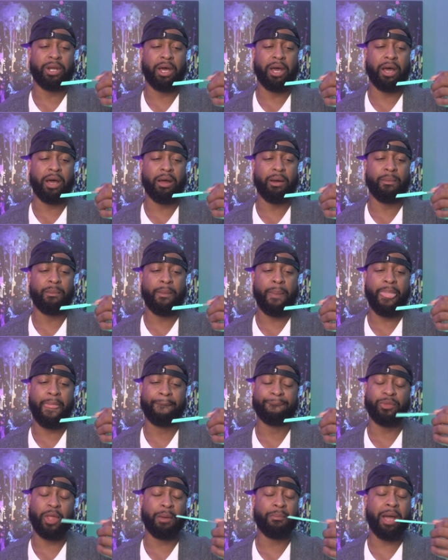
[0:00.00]

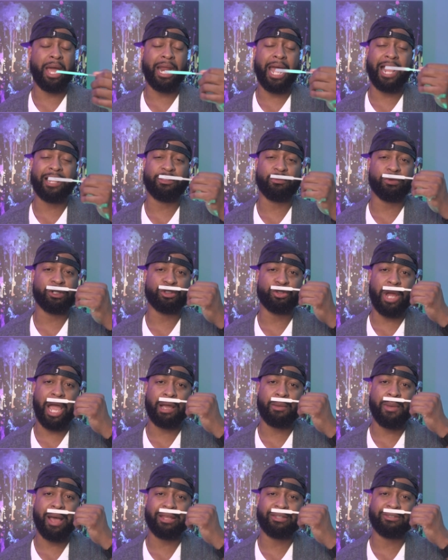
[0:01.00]
I might have to
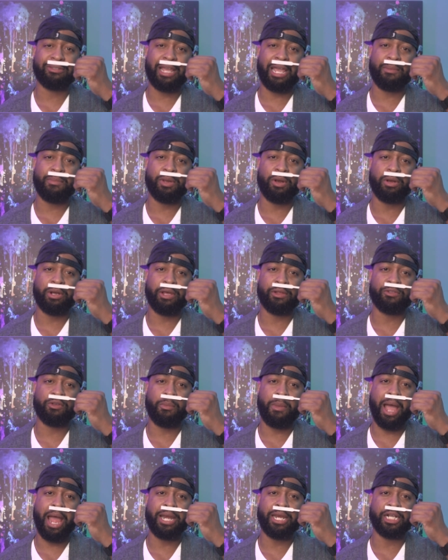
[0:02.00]
retract my statement on this or
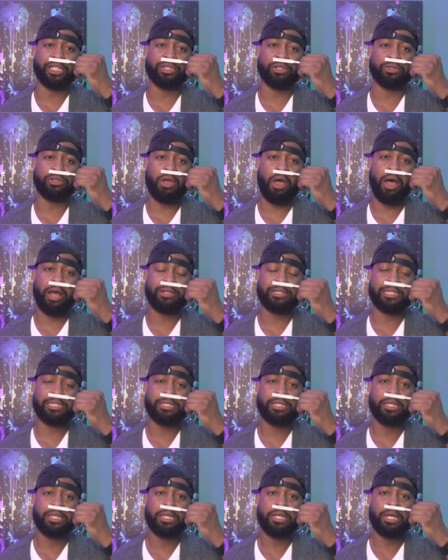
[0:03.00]
my initial
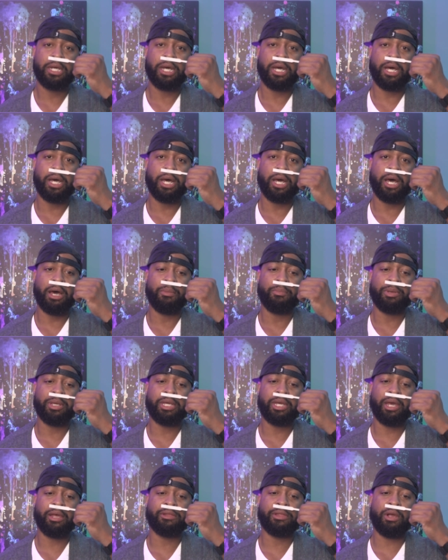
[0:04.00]
thoughts
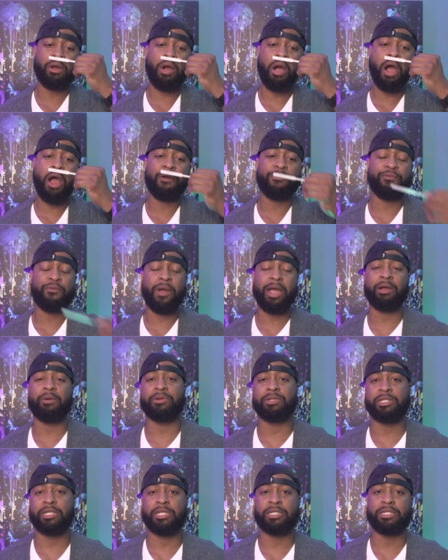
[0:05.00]
because there are
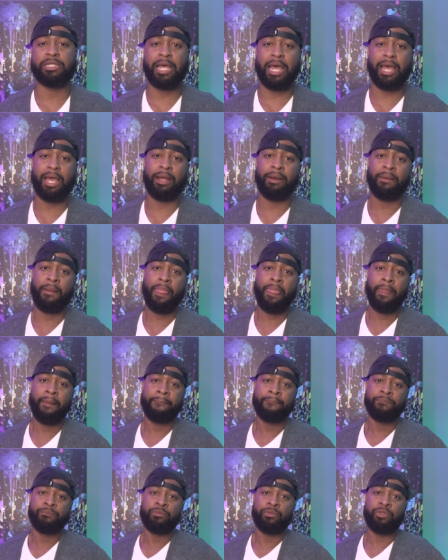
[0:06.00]
fragrances that
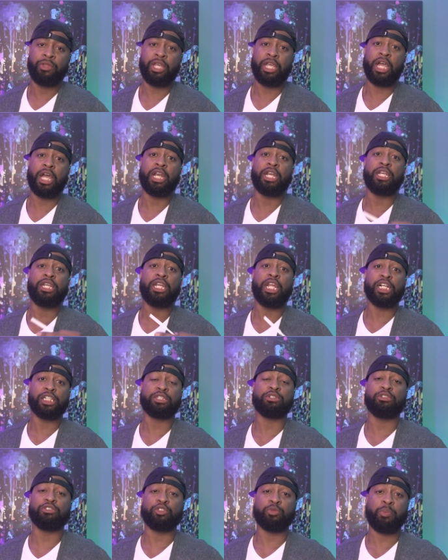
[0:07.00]
the
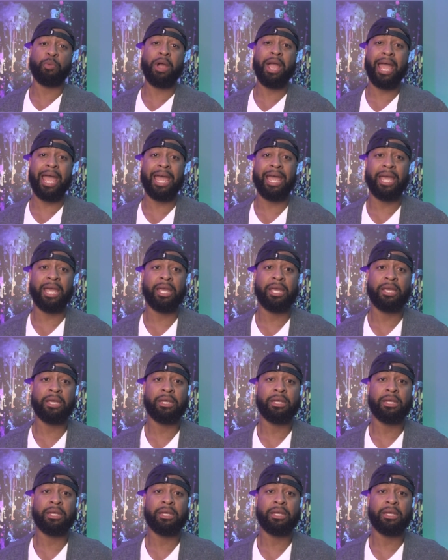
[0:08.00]
initial spray